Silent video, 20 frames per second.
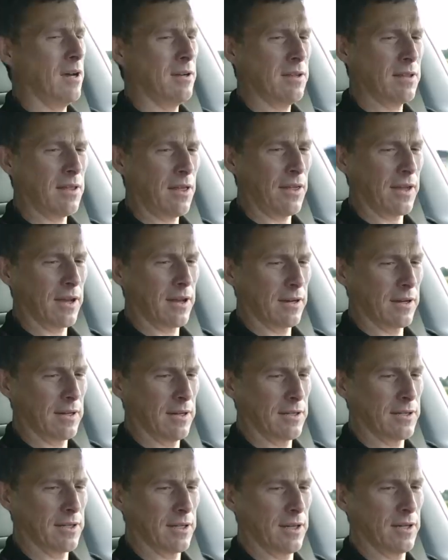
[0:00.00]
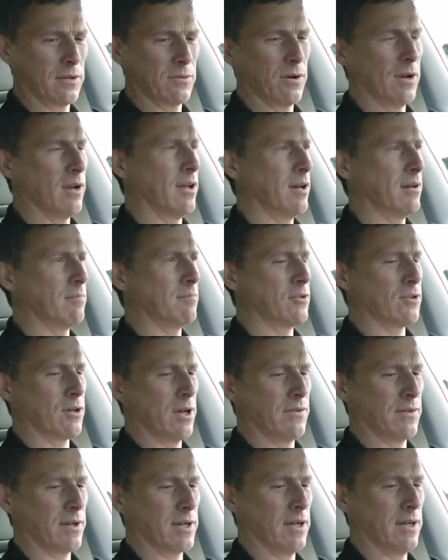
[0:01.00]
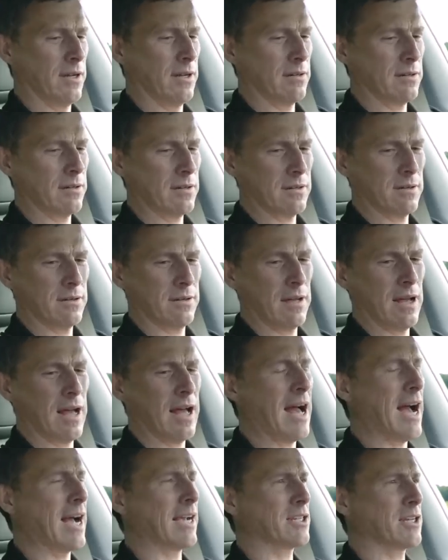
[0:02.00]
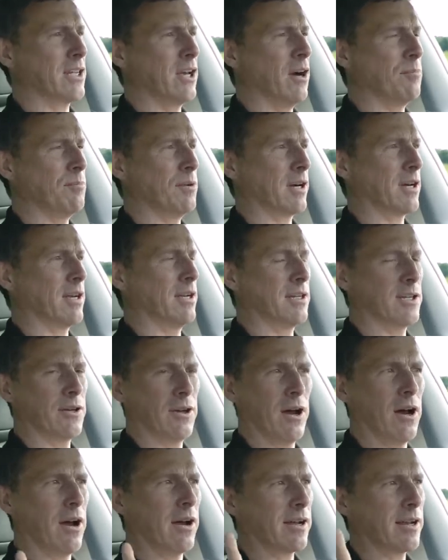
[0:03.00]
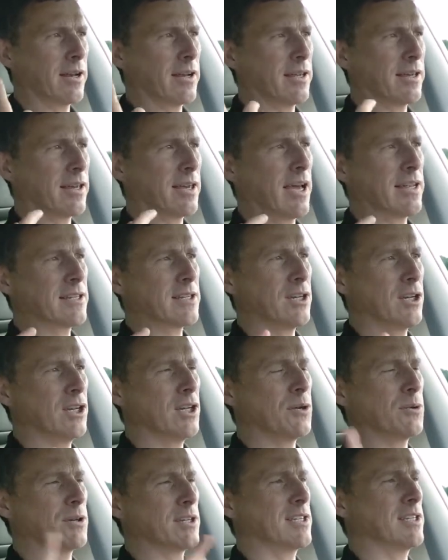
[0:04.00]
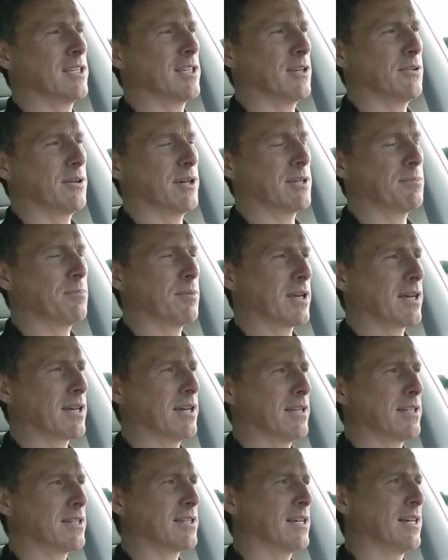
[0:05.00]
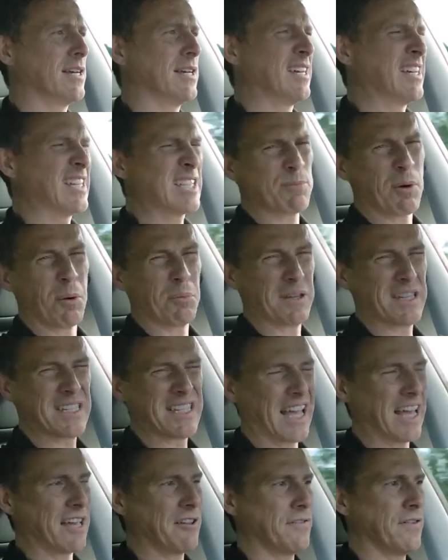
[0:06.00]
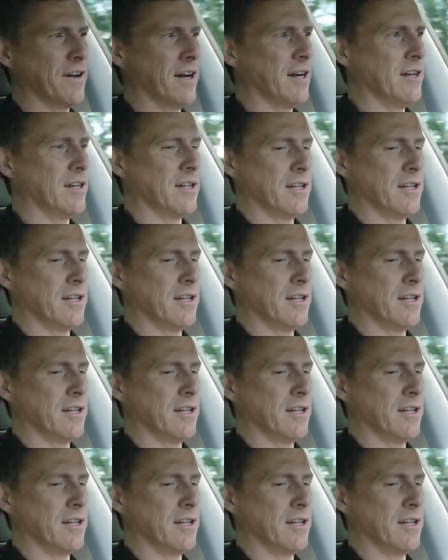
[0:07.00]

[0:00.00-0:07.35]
Another thing I'm going to do while I'm driving along, actually I'm not going to do it, I'm going to get Lewis to do it because it's probably safer.